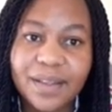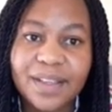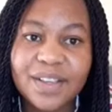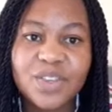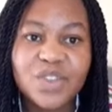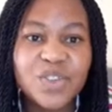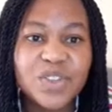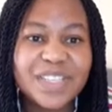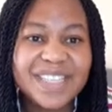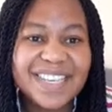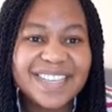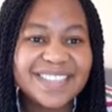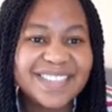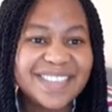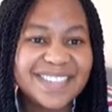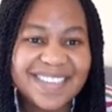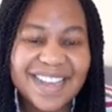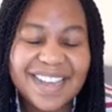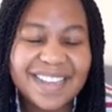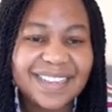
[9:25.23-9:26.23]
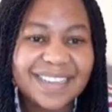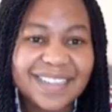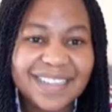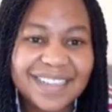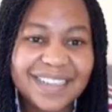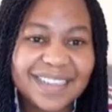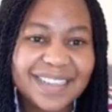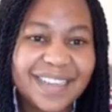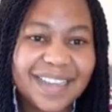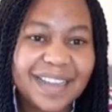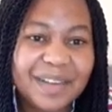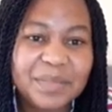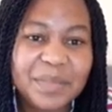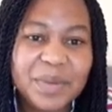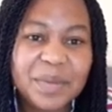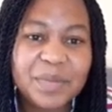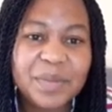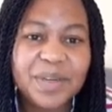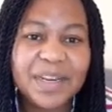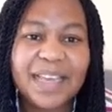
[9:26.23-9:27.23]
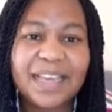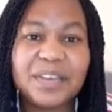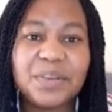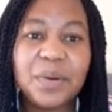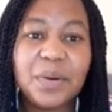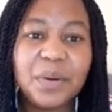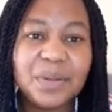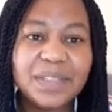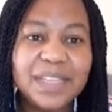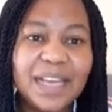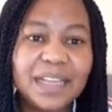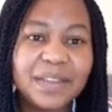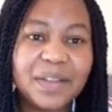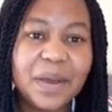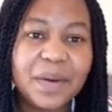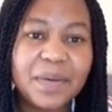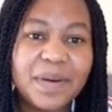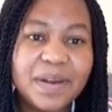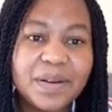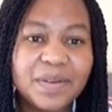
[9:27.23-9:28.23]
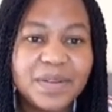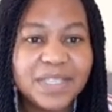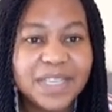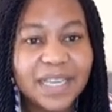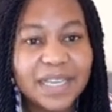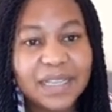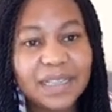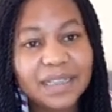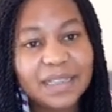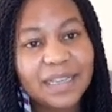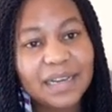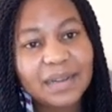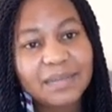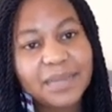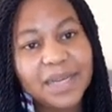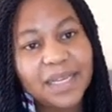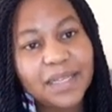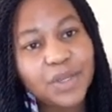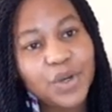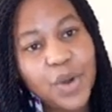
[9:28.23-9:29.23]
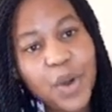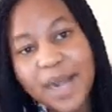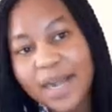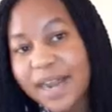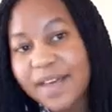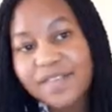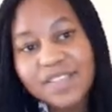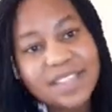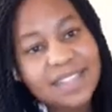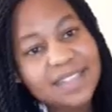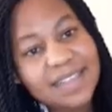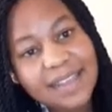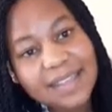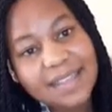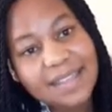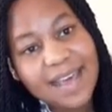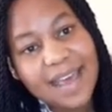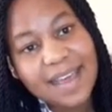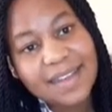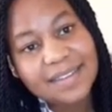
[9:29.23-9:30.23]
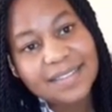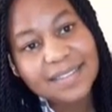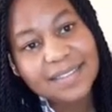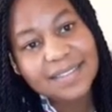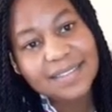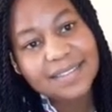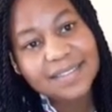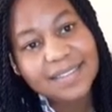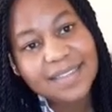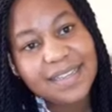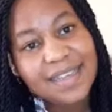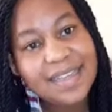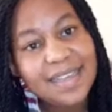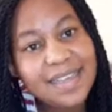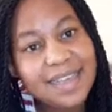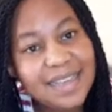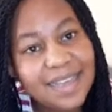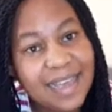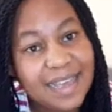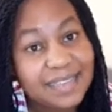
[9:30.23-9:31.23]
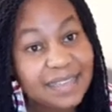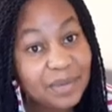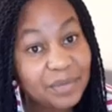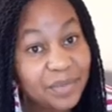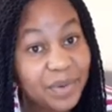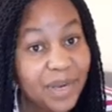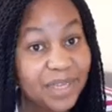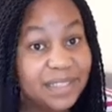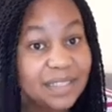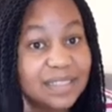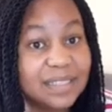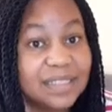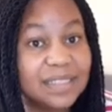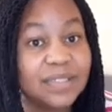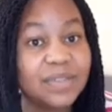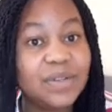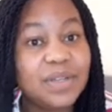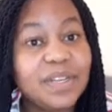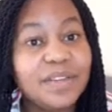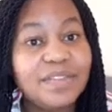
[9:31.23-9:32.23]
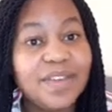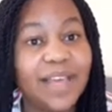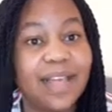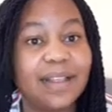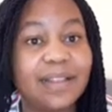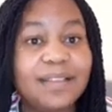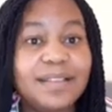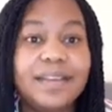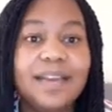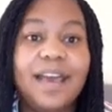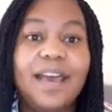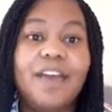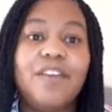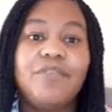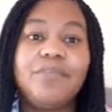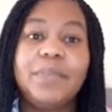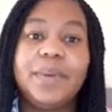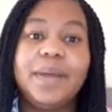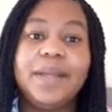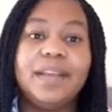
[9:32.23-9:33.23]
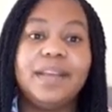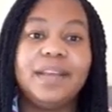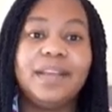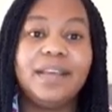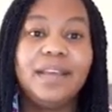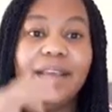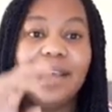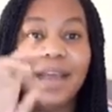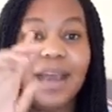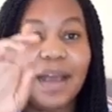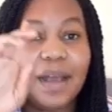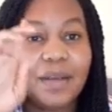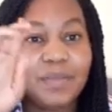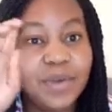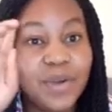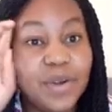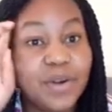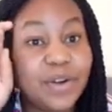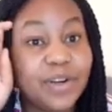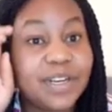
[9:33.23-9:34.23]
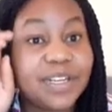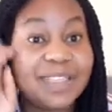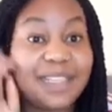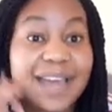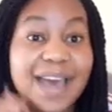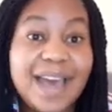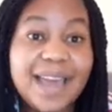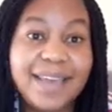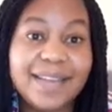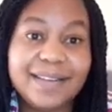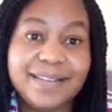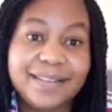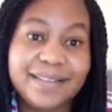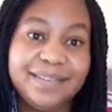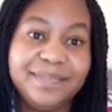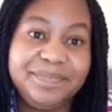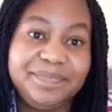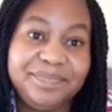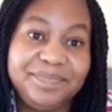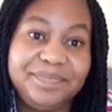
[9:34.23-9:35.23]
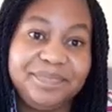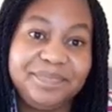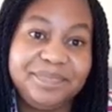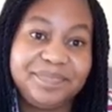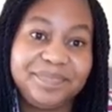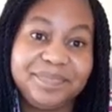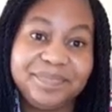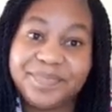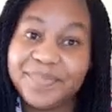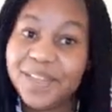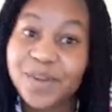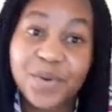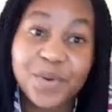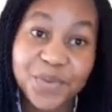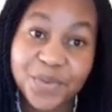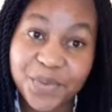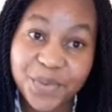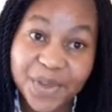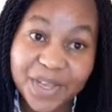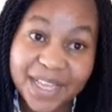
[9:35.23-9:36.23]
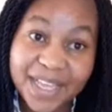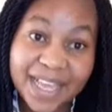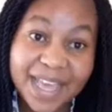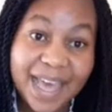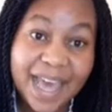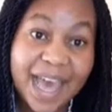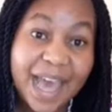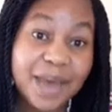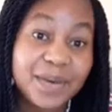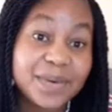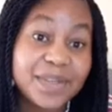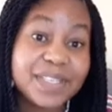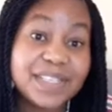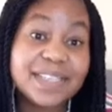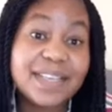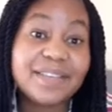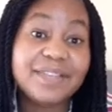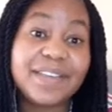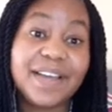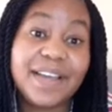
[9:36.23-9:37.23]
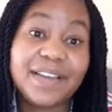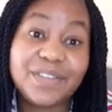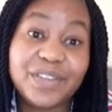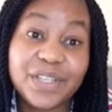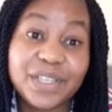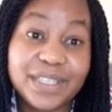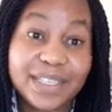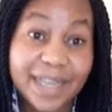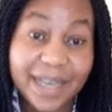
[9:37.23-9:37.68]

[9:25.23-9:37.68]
Should ke ja jang, and people are like, yo, tata, how are you healthy? And I'm like, no, I never said that. Yes, I'm practicing to live a healthy life, but I'm not on a diet. No, I wouldn't survive on